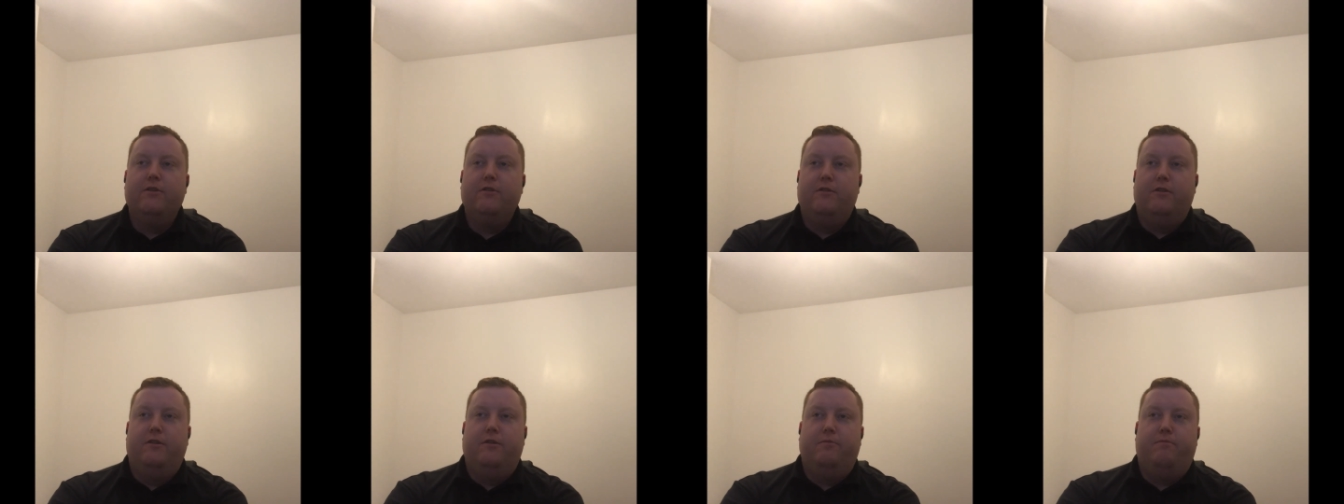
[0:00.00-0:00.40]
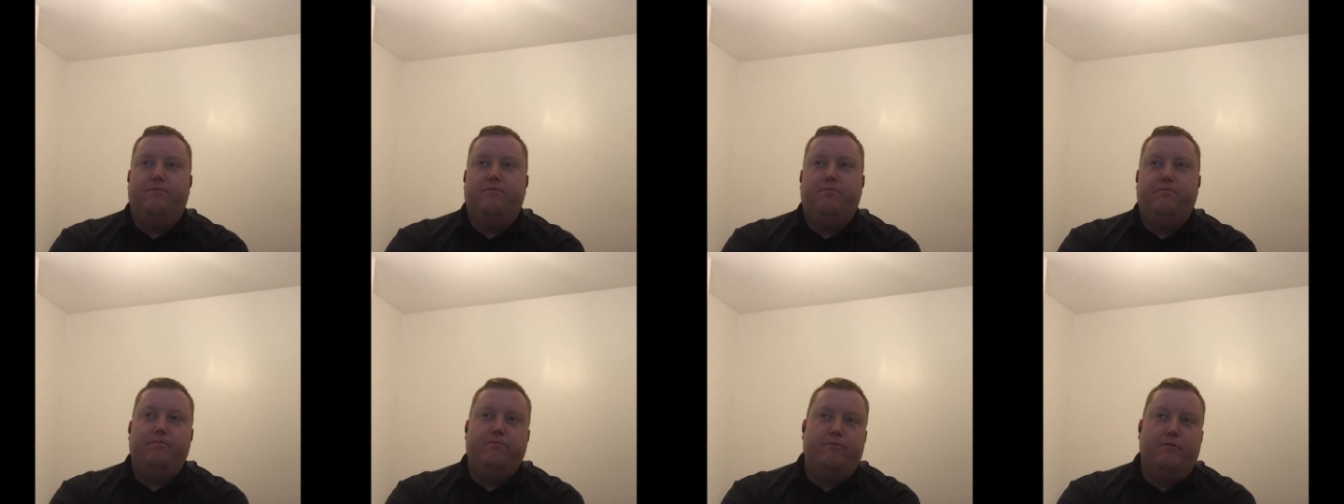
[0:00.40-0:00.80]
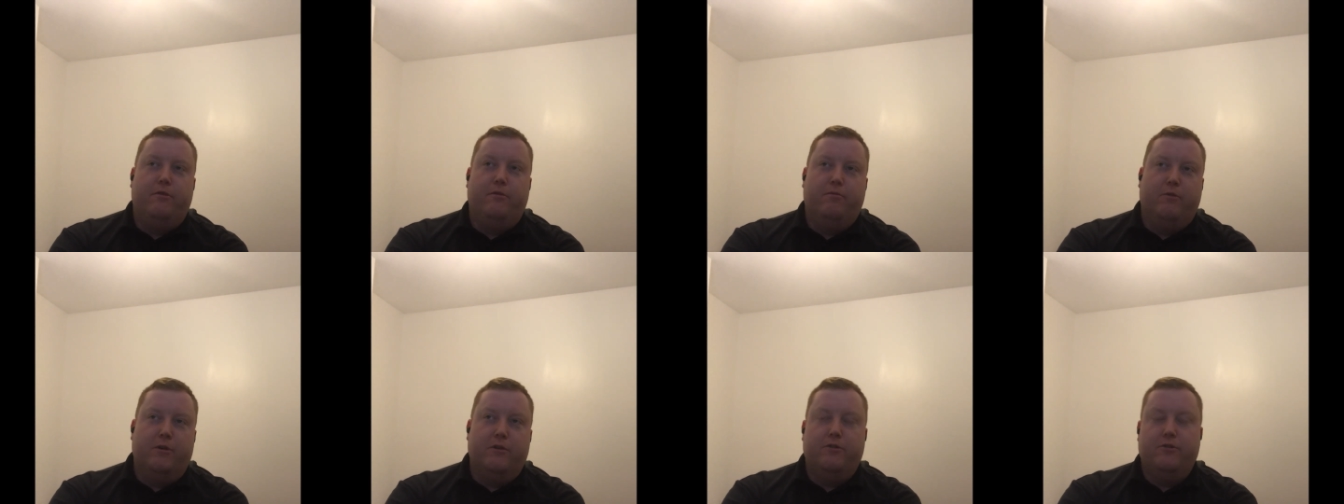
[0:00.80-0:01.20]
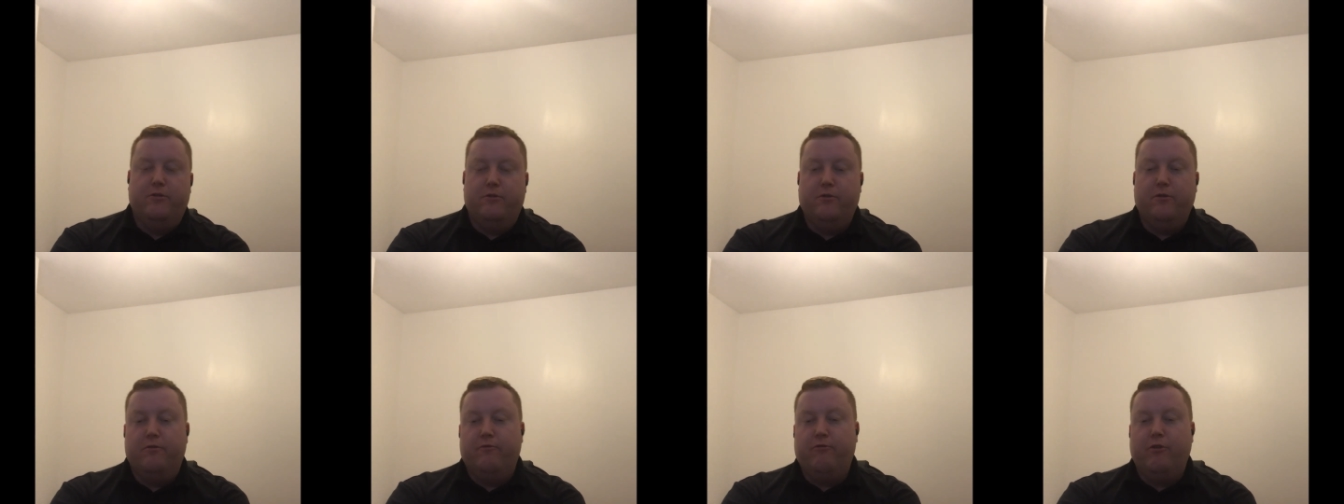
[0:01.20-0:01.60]
to the ones who
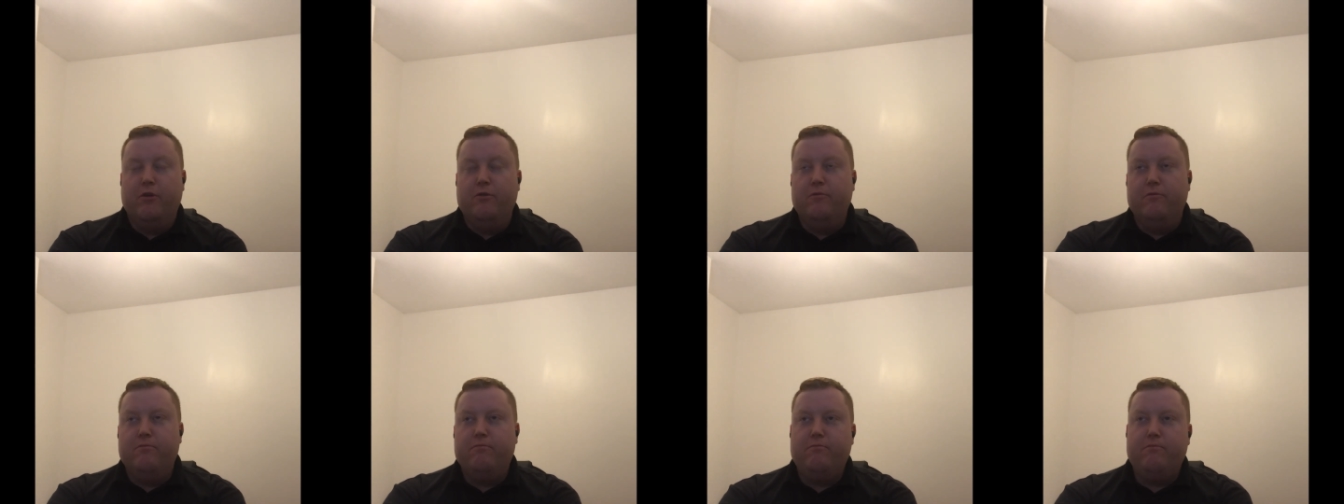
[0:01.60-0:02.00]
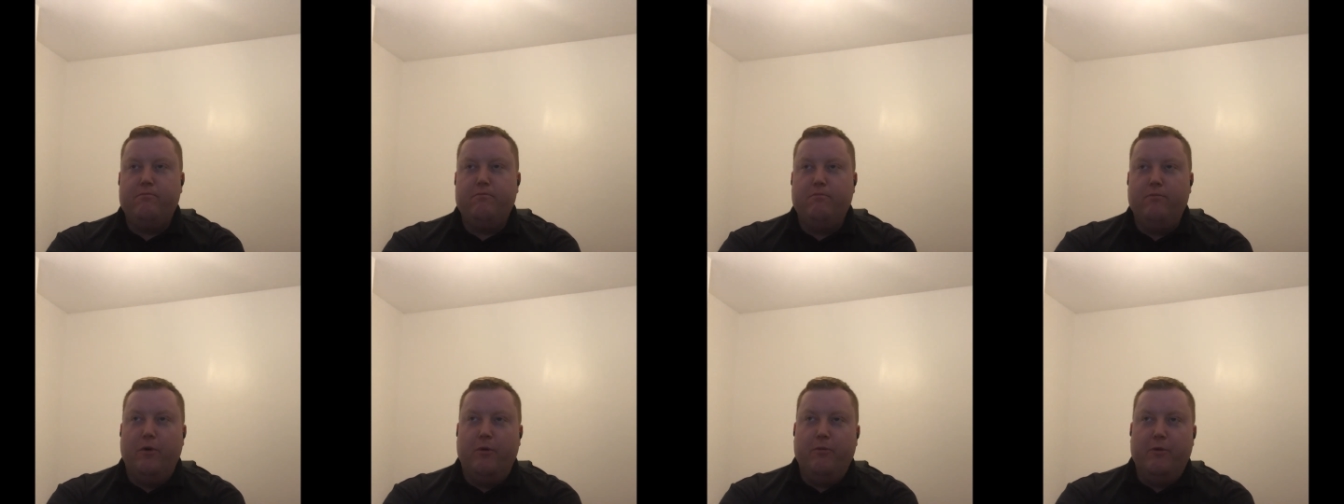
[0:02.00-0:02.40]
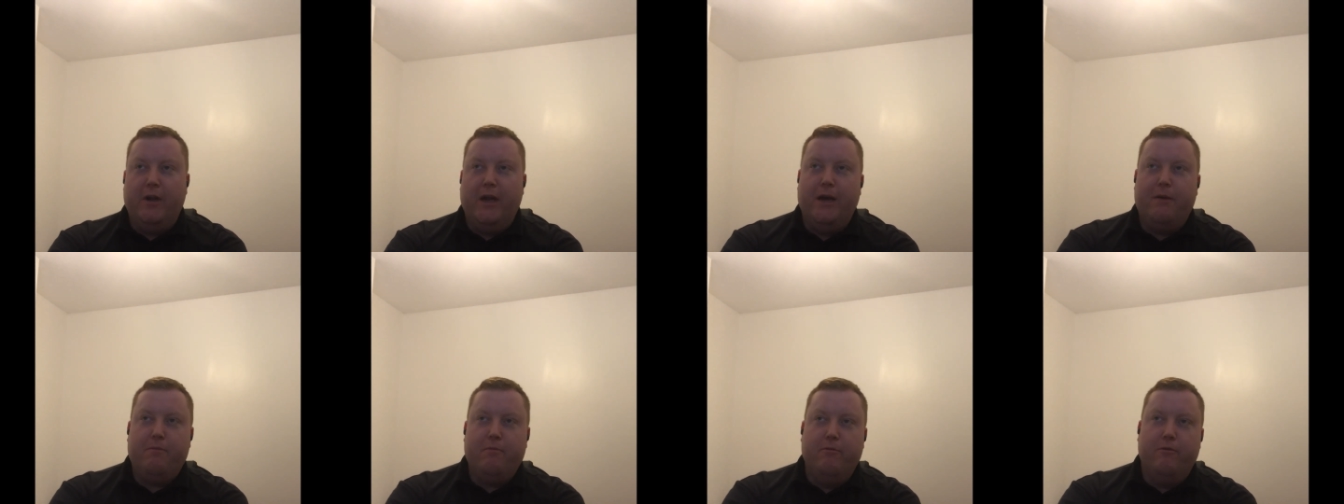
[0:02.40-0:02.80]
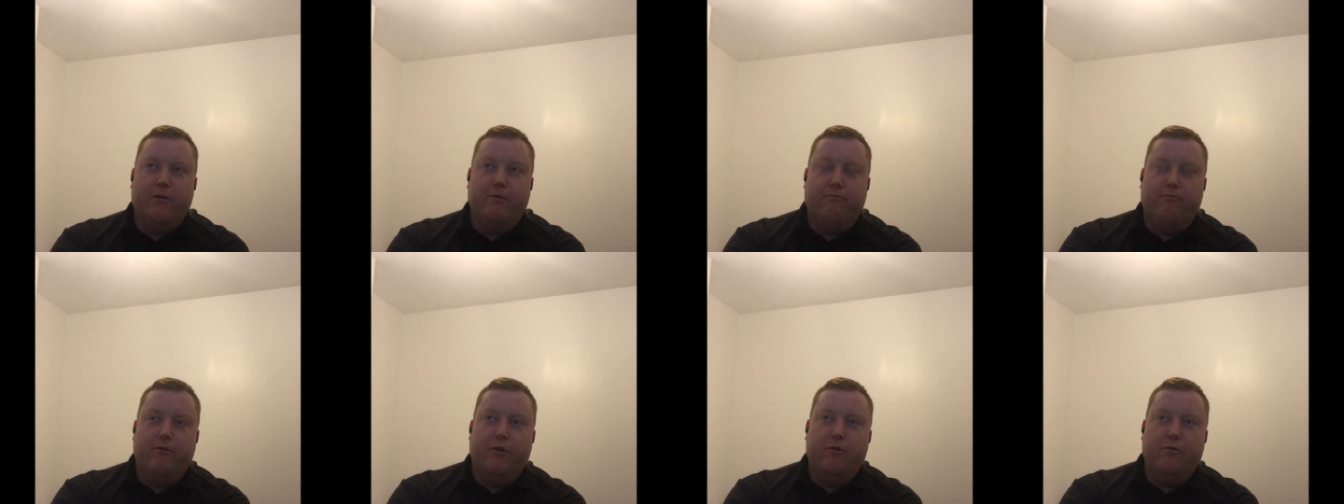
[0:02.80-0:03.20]
sort of wrote what would happen,
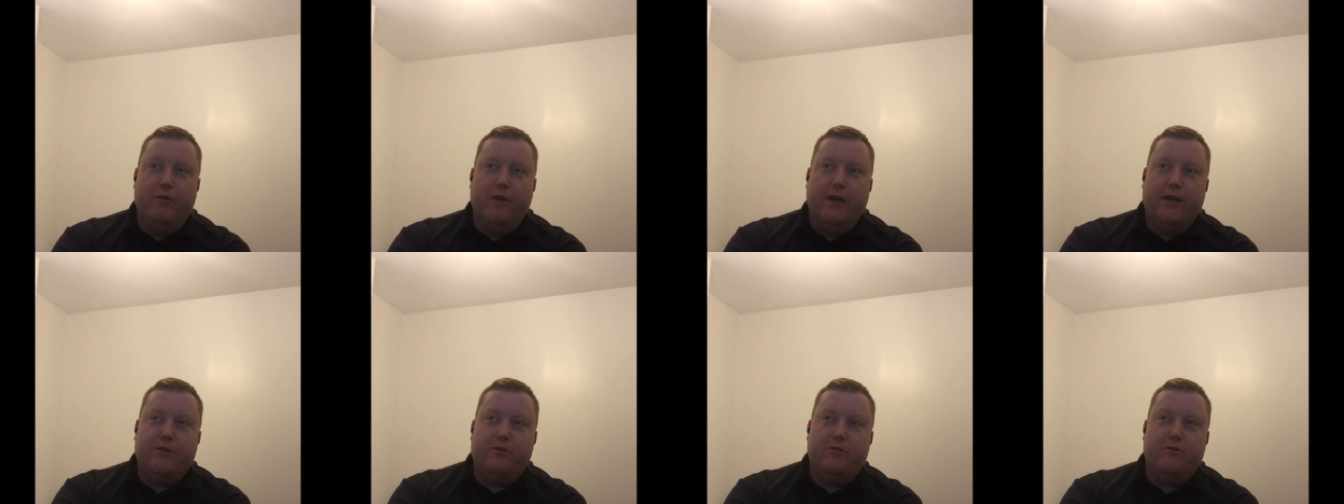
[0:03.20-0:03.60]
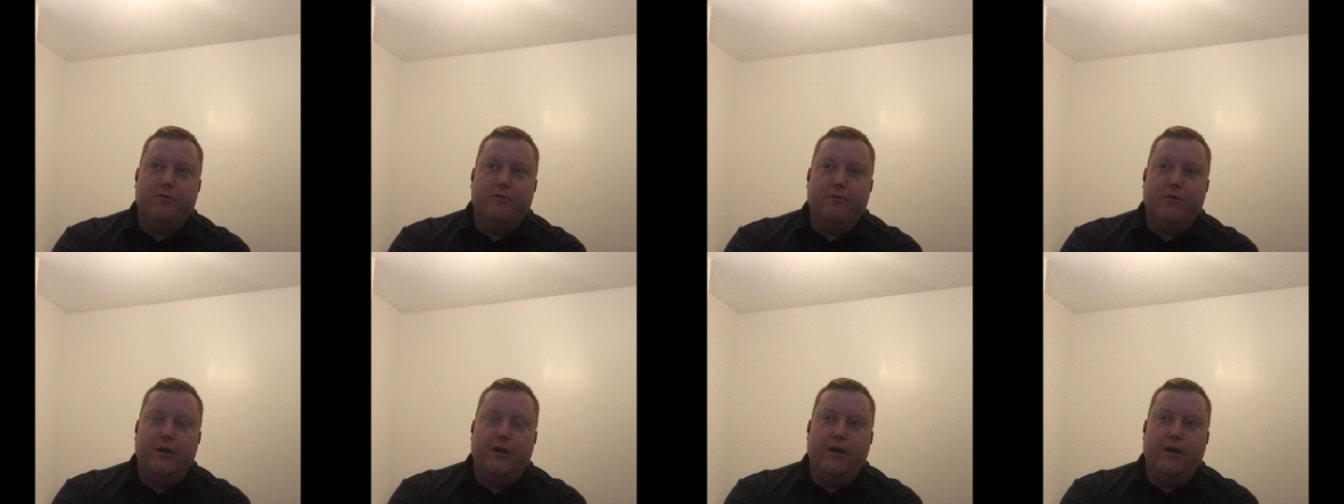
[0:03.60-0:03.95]
or wrote the actual